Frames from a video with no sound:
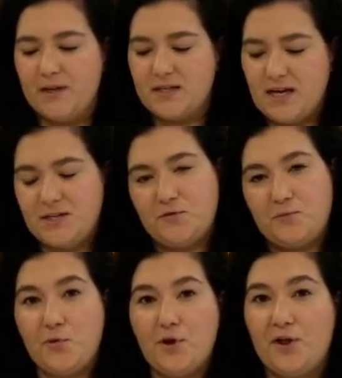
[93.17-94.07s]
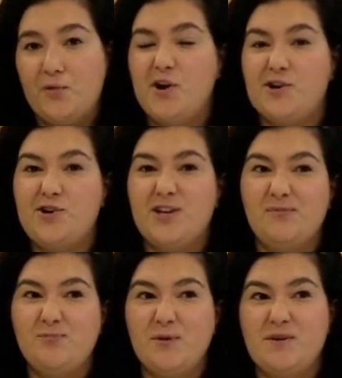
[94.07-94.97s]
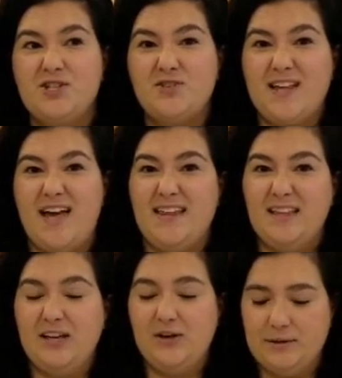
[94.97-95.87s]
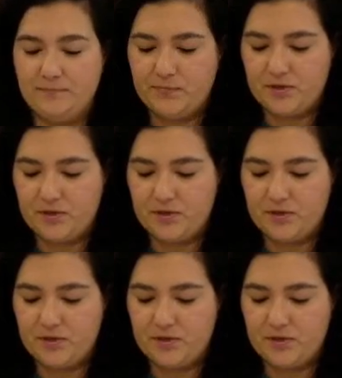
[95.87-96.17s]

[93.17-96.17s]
aside from the oil and water, you can pretty much use anything you need.